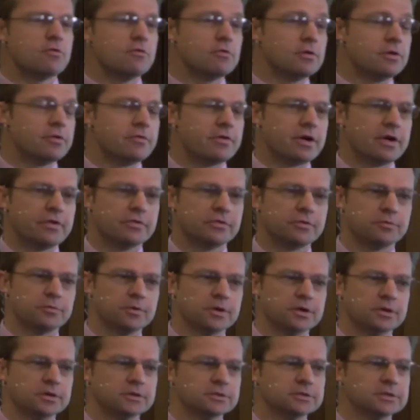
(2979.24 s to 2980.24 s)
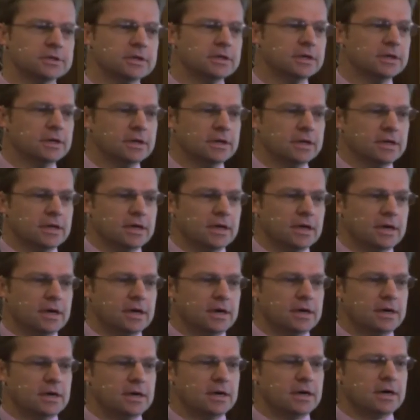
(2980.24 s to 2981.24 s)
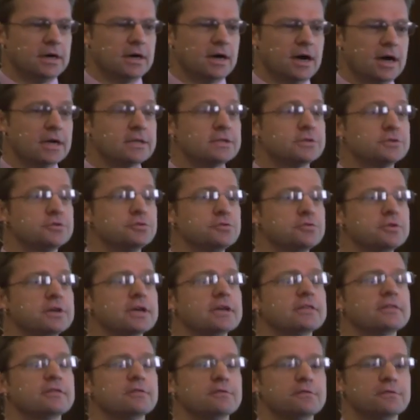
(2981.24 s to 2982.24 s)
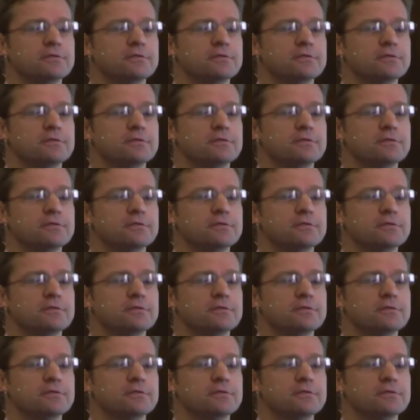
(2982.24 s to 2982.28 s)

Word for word: all around the world. Uh, I do get the